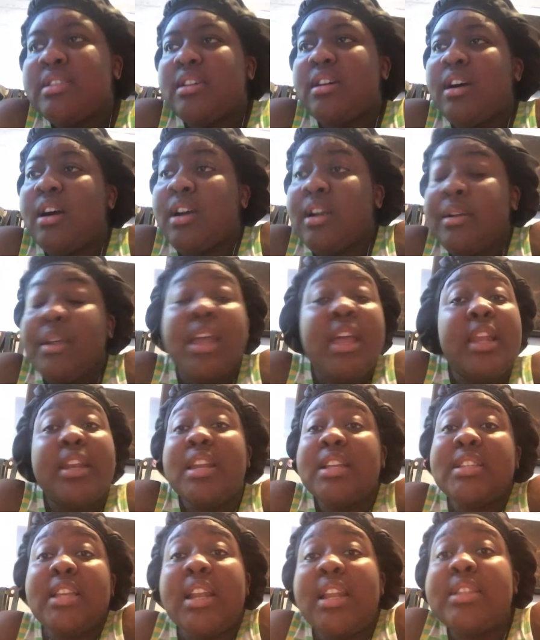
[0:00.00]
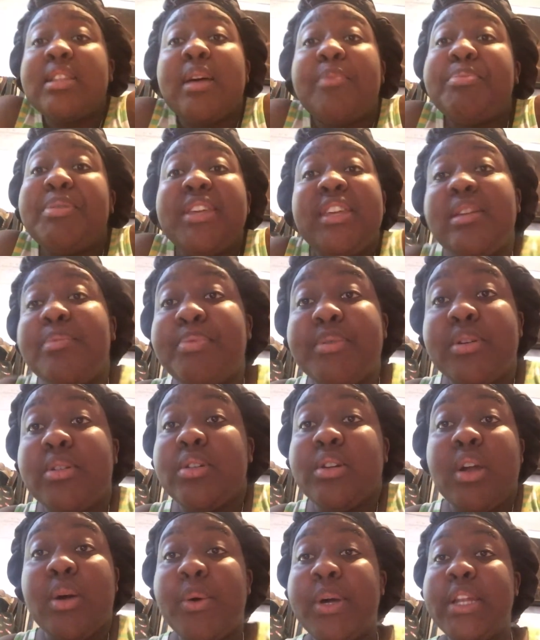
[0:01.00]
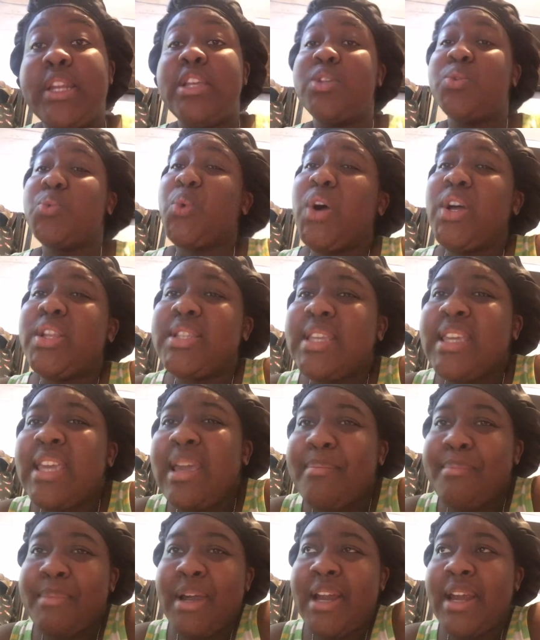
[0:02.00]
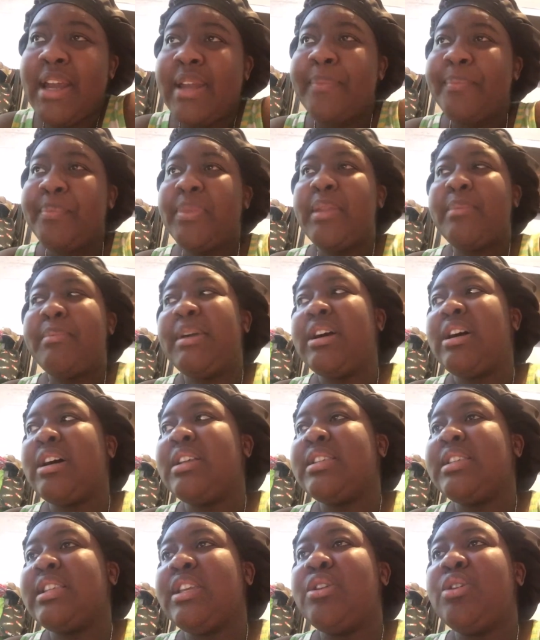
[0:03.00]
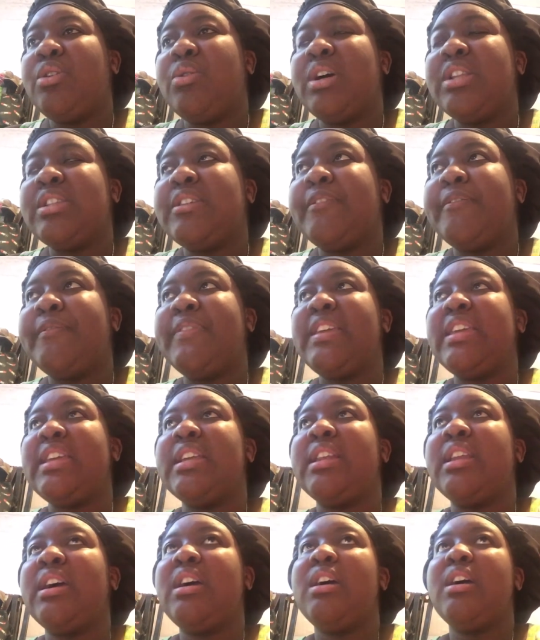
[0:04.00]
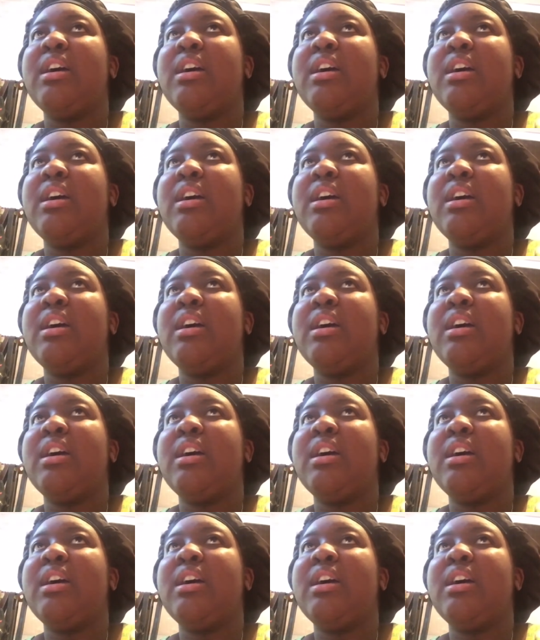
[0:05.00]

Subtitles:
or not a lot of people nowadays want to get married because they don't want to feel